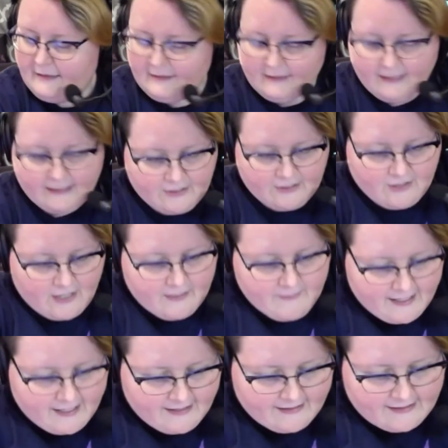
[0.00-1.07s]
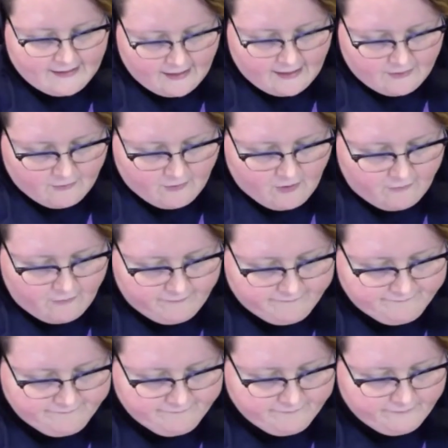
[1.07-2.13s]
try to make this luck roll.
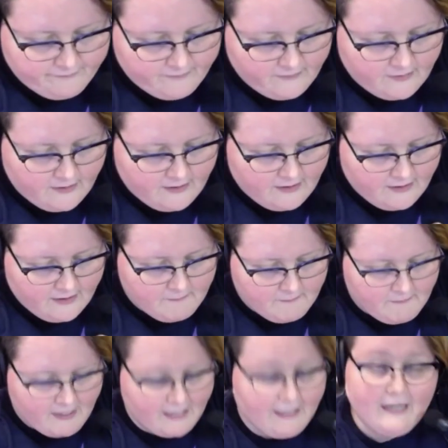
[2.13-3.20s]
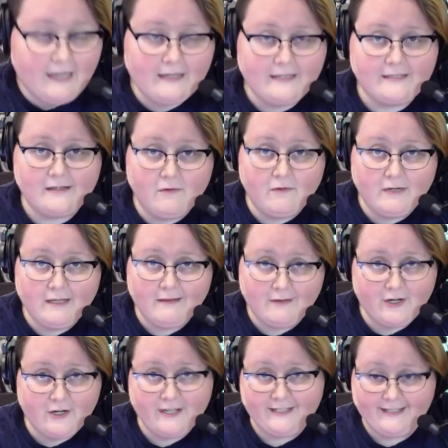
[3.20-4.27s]
My luck is only
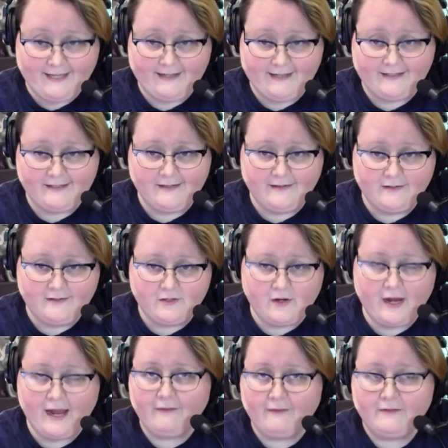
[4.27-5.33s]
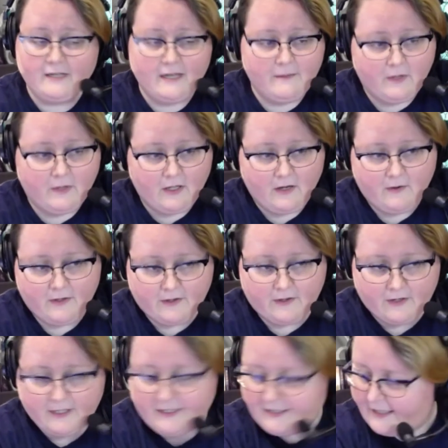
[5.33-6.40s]
36, so I have to get below a
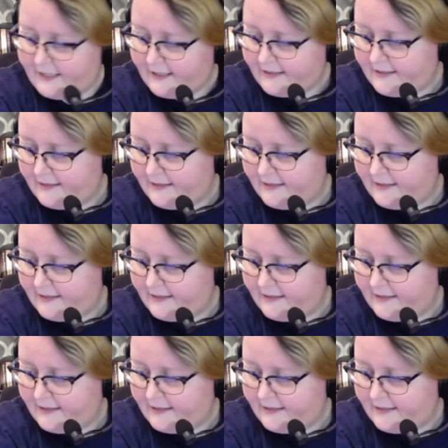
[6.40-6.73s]
36,